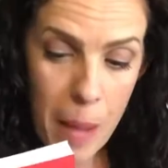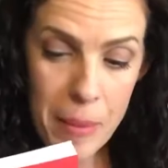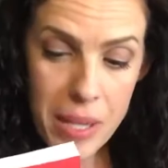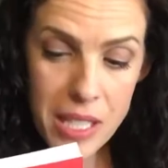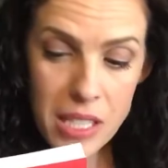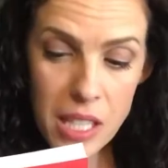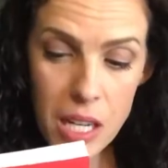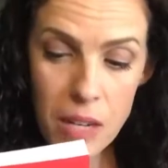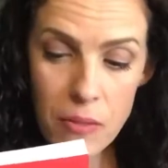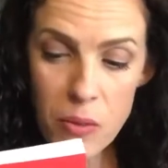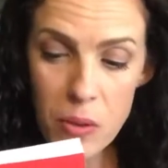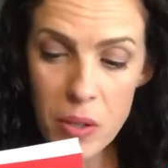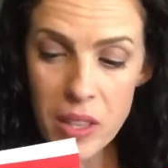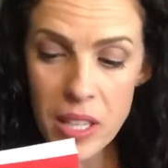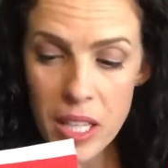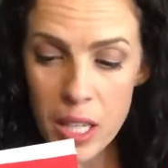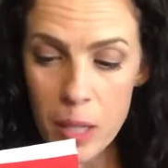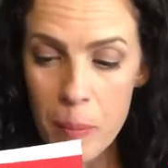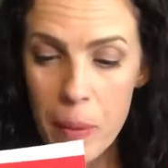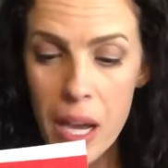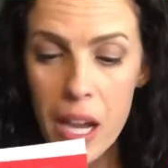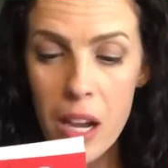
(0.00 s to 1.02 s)
I'm excited for Run
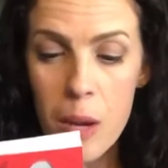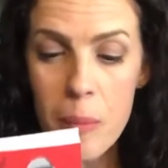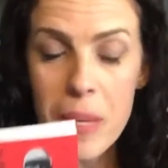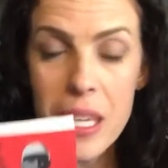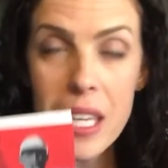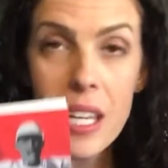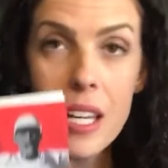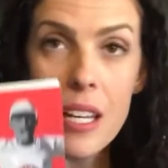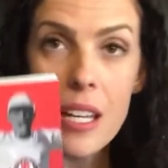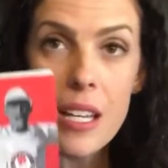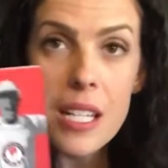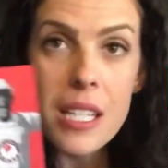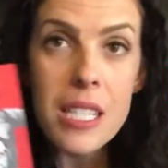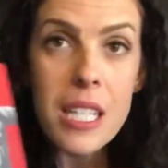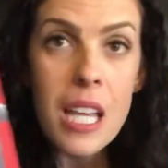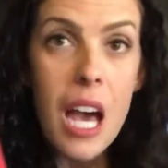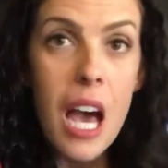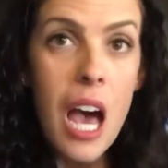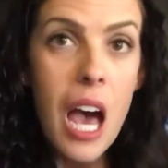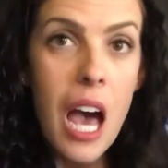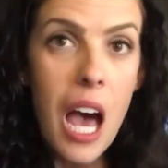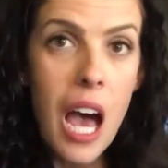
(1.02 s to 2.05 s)
Like a Pirate because
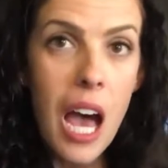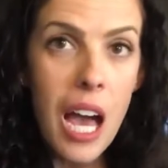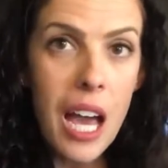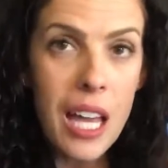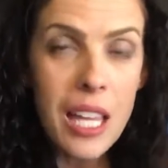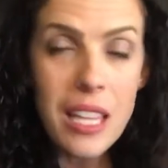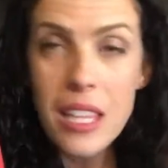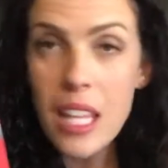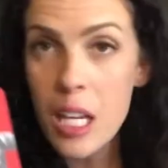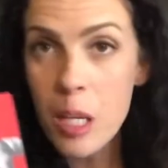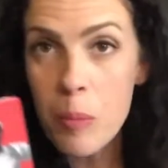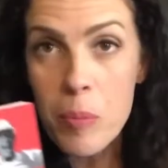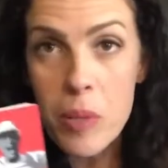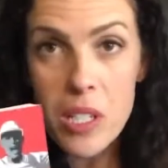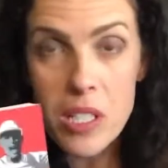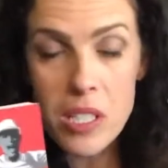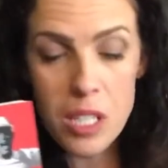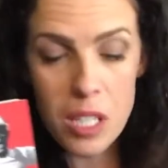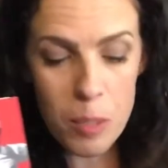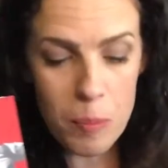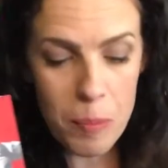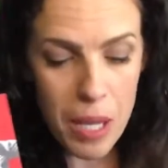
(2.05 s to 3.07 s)
I like books
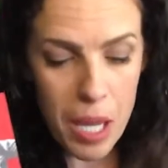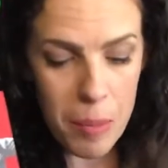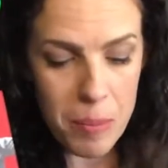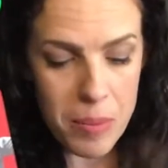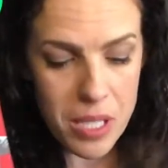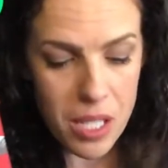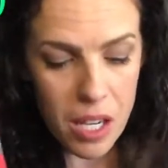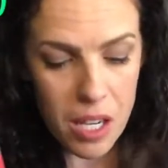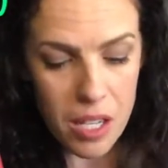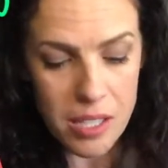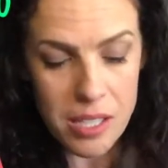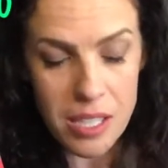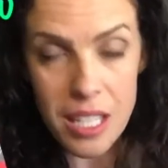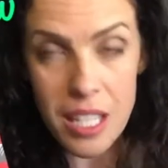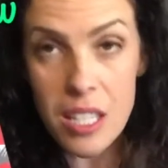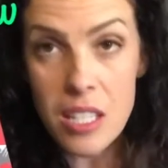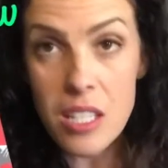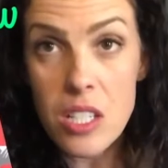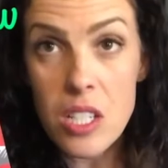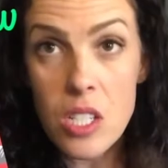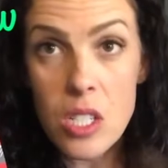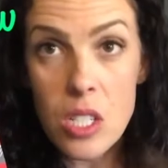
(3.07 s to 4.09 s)
that are pep talks.
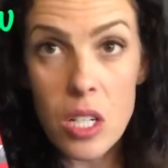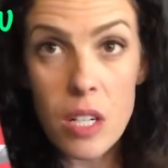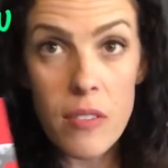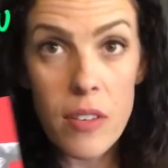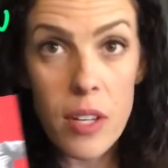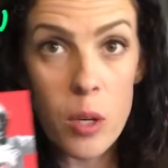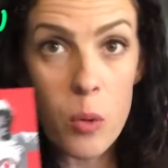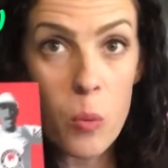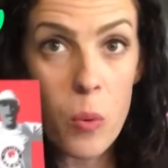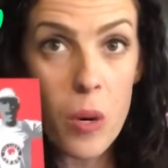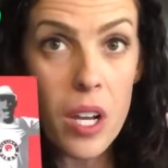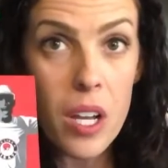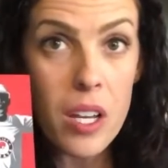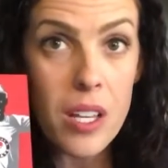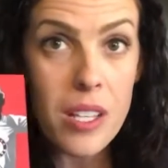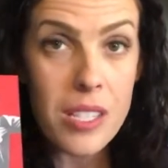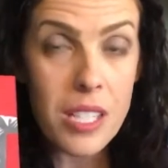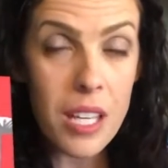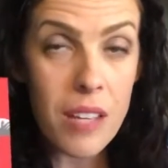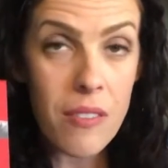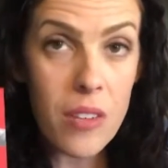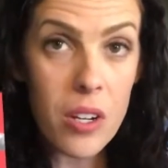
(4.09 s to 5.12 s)
Kids Deserve It
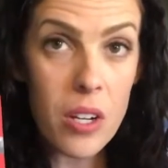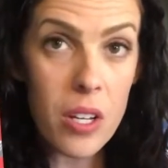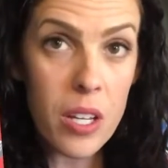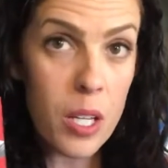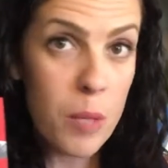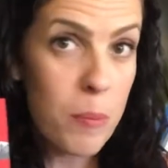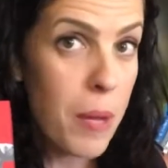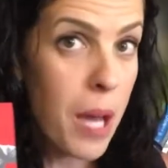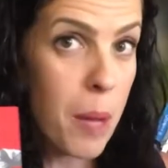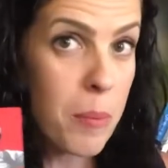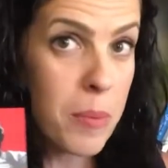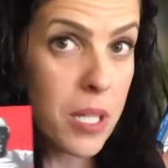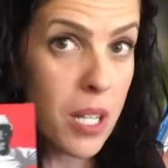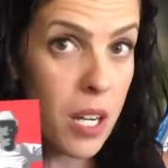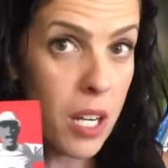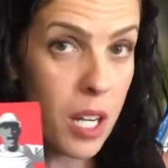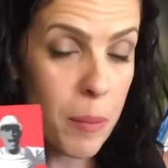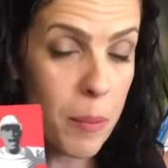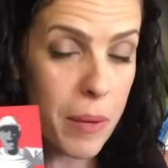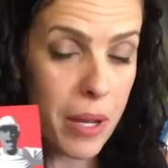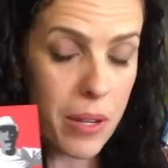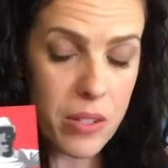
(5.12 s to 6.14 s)
was a very good pep
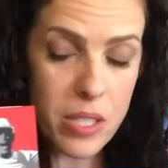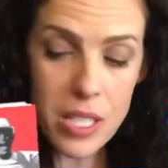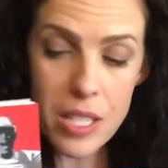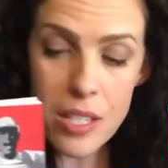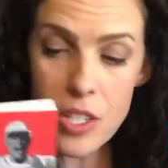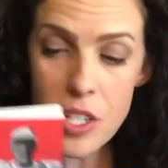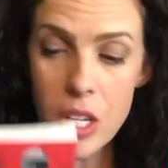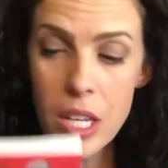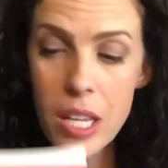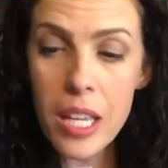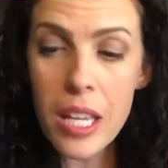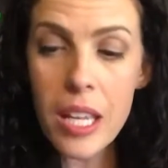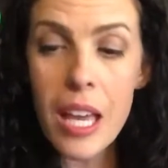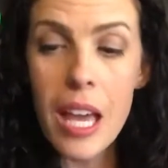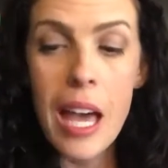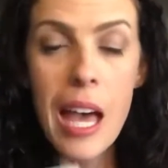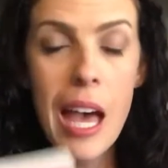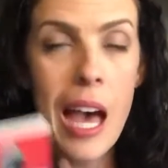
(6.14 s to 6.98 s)
talk about teaching.